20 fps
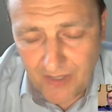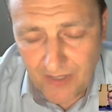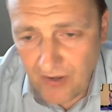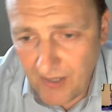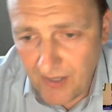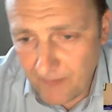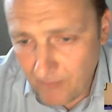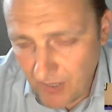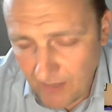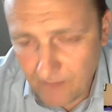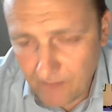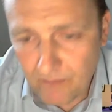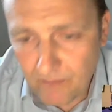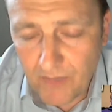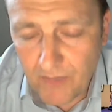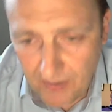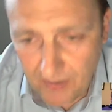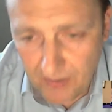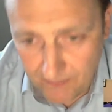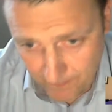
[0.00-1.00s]
I
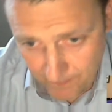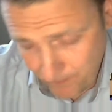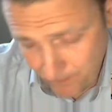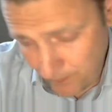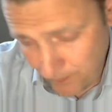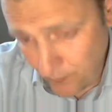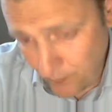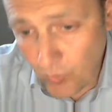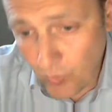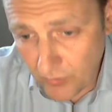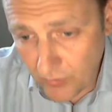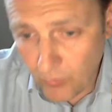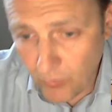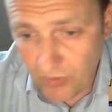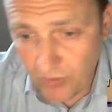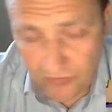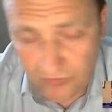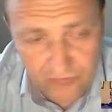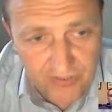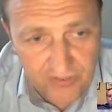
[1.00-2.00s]
want to
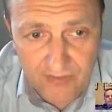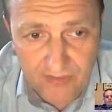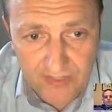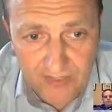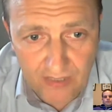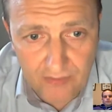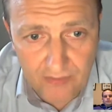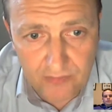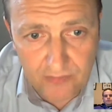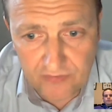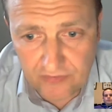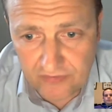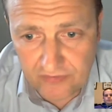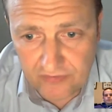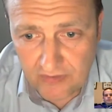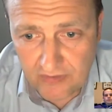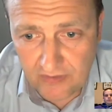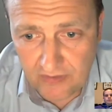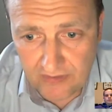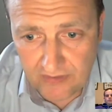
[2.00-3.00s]
watch how he goes in
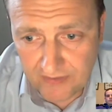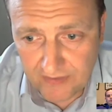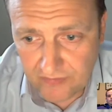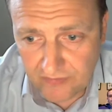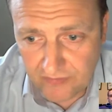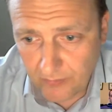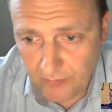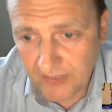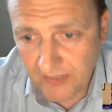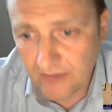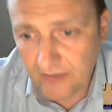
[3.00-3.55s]
Scotland this week,